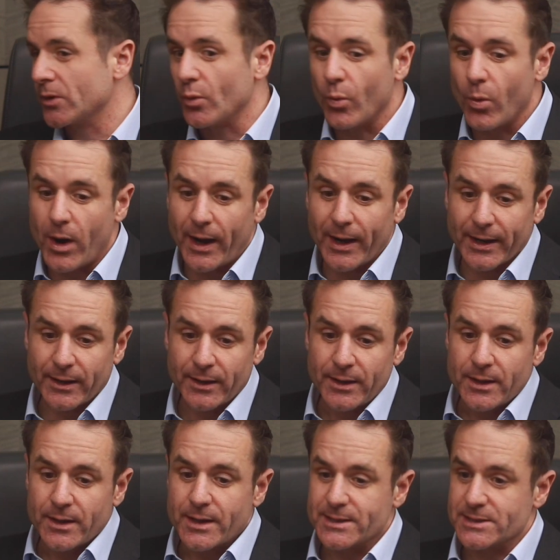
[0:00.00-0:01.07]
Why?
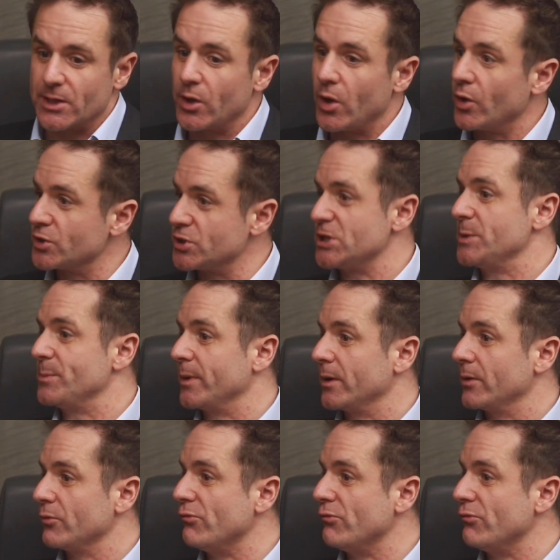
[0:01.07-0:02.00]
It's a lot cheaper